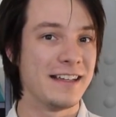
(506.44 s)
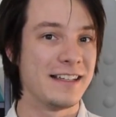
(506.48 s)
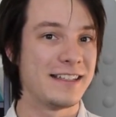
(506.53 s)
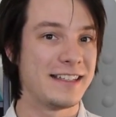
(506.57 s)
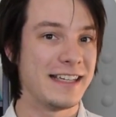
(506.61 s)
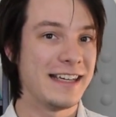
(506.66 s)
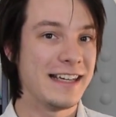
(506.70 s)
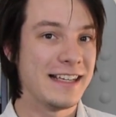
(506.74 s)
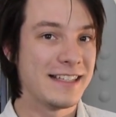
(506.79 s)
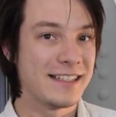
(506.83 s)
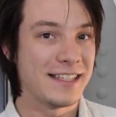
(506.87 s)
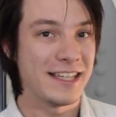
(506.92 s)

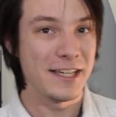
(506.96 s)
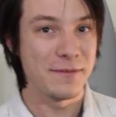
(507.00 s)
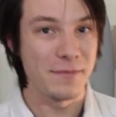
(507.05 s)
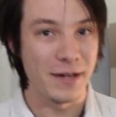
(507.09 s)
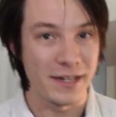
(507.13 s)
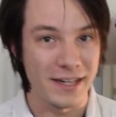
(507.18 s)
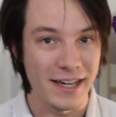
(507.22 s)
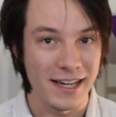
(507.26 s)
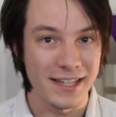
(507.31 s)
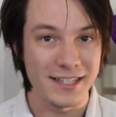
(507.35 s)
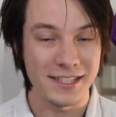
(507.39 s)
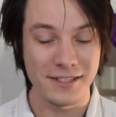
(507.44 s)
CNC, you
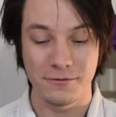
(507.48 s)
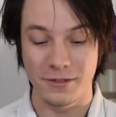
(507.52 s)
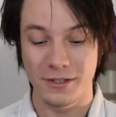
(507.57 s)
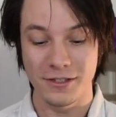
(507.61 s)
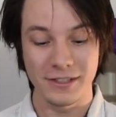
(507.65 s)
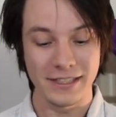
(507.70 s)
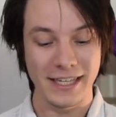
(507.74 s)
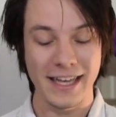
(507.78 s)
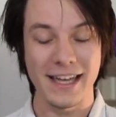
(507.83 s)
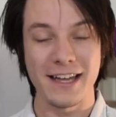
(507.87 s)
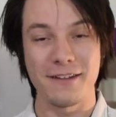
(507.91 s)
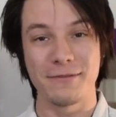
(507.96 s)
might ask?
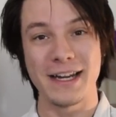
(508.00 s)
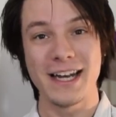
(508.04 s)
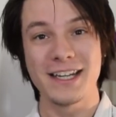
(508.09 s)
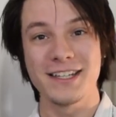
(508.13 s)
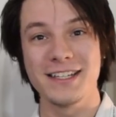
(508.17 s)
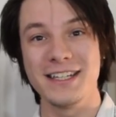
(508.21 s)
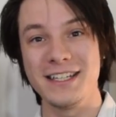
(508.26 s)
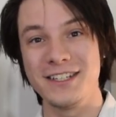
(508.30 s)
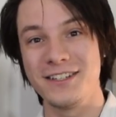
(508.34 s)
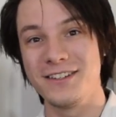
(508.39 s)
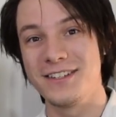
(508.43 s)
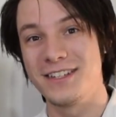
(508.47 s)
Well, yeah, we
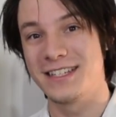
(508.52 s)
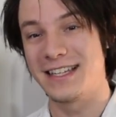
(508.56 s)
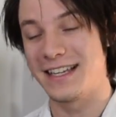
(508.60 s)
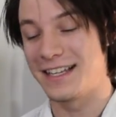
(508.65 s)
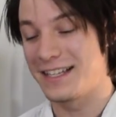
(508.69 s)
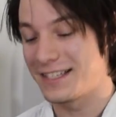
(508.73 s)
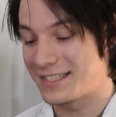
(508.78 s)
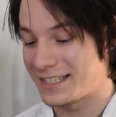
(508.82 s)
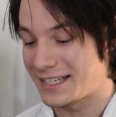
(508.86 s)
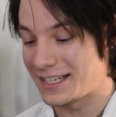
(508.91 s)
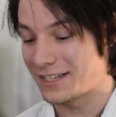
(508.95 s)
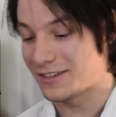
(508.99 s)
actually use
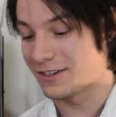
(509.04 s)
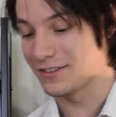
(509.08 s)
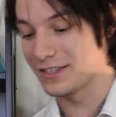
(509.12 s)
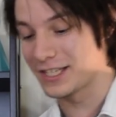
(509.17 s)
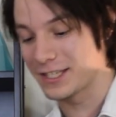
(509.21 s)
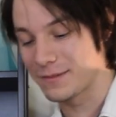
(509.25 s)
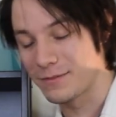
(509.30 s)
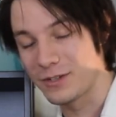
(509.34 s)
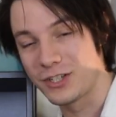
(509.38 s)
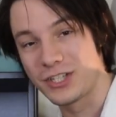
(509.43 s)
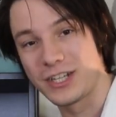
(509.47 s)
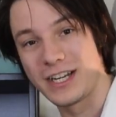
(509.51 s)
CNC on
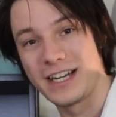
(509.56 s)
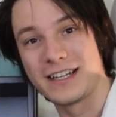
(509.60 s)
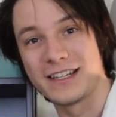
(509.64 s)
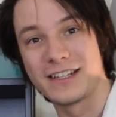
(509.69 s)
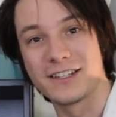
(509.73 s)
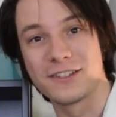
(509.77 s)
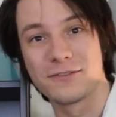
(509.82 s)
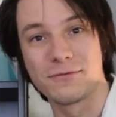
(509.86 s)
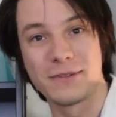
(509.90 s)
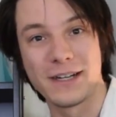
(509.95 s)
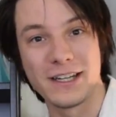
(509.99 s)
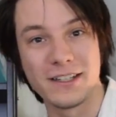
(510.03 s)
this machine
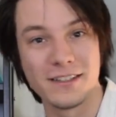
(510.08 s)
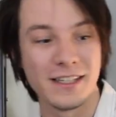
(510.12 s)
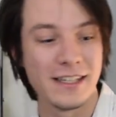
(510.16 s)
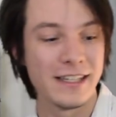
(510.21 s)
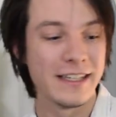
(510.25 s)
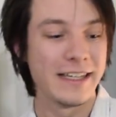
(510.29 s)
as well,